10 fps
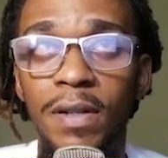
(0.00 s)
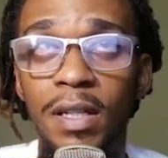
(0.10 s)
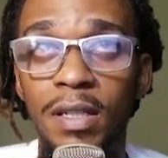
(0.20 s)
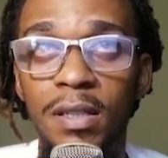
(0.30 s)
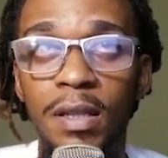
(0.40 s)

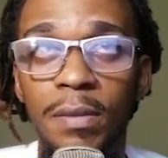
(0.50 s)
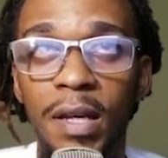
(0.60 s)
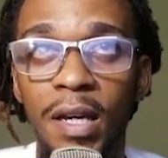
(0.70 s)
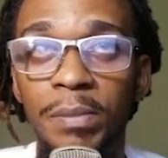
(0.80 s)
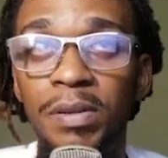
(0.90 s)
If I get
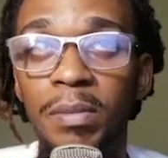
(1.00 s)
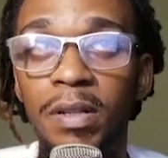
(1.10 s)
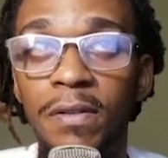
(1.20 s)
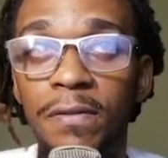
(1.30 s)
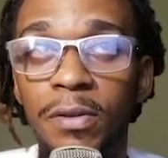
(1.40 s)
like a
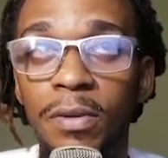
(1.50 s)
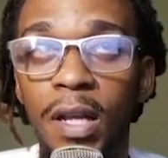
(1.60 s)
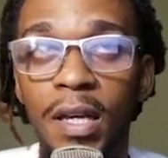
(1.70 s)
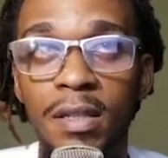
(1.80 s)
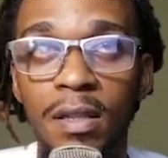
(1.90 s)
probably a
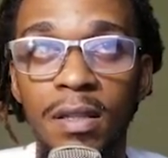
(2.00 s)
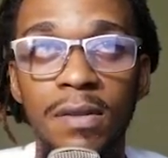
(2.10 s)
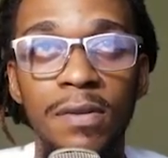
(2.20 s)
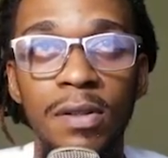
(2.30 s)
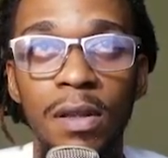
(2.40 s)
few likes
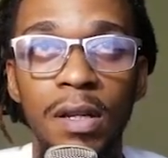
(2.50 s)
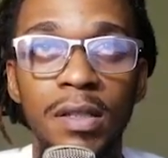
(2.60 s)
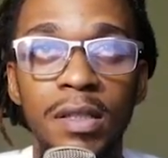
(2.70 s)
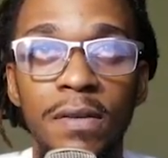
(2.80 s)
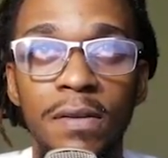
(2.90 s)
on this video,
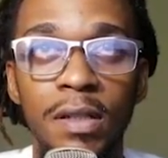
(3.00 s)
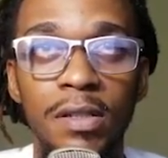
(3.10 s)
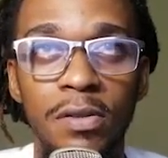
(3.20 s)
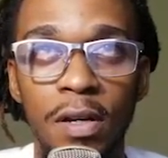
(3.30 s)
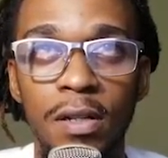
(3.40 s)
then I'll
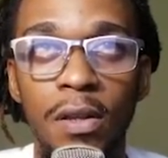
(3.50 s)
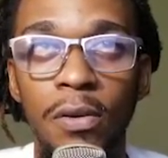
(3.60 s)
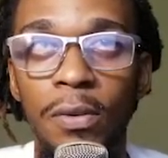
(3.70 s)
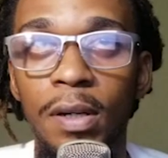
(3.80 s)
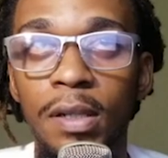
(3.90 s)
definitely try
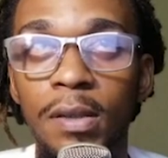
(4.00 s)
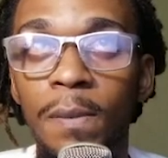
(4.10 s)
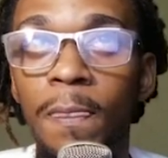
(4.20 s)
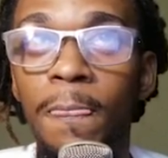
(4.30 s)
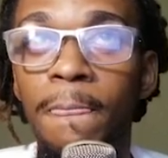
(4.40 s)
another
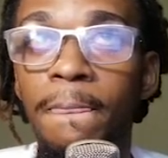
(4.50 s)
one.